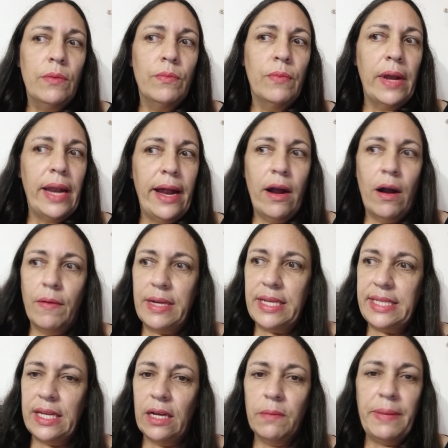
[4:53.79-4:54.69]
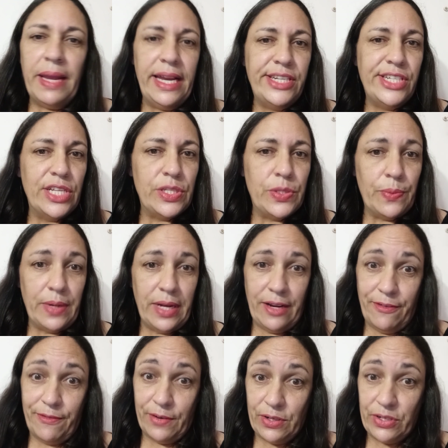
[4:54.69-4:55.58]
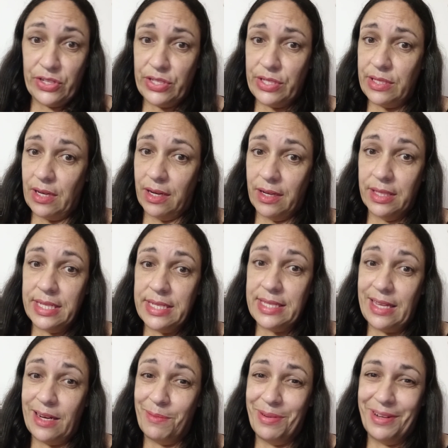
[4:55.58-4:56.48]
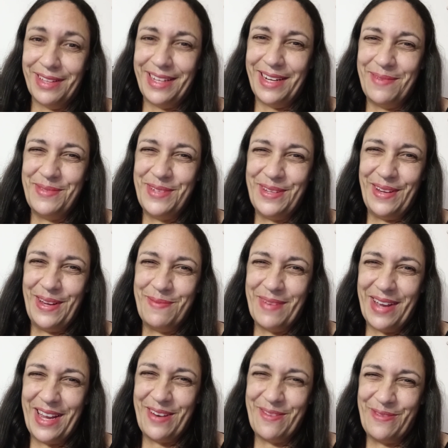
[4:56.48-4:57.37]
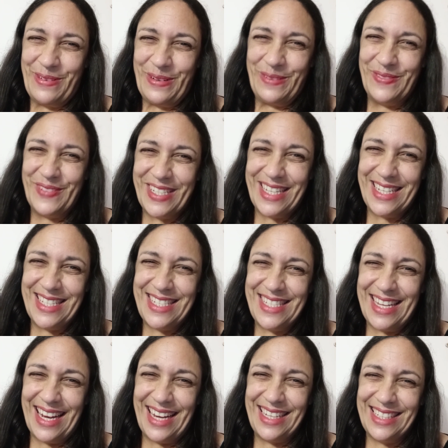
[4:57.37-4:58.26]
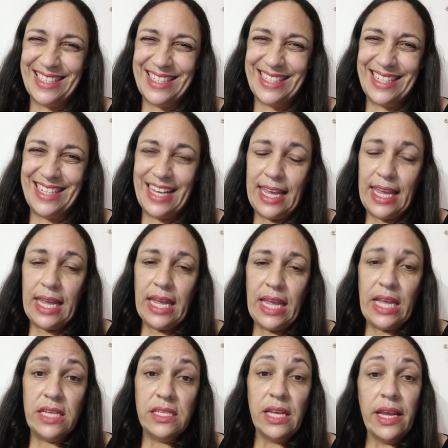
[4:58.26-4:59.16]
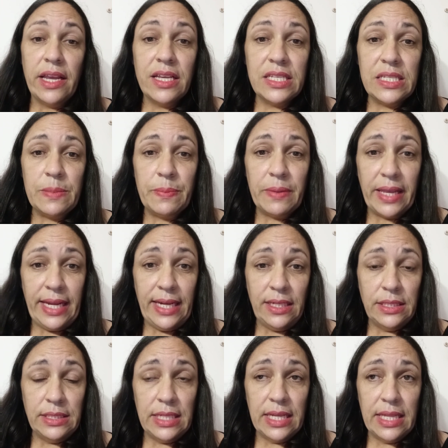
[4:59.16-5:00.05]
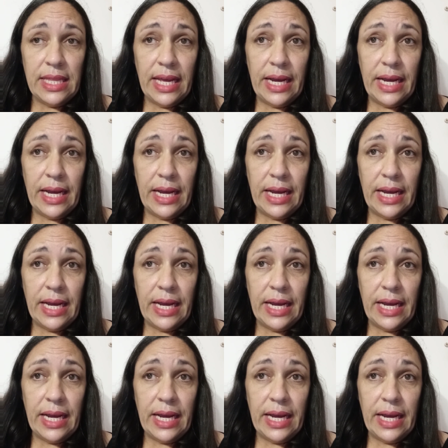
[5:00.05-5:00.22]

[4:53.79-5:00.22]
What I always tell patients when I first start lisinopril and I'm doing my informed consent is I explain to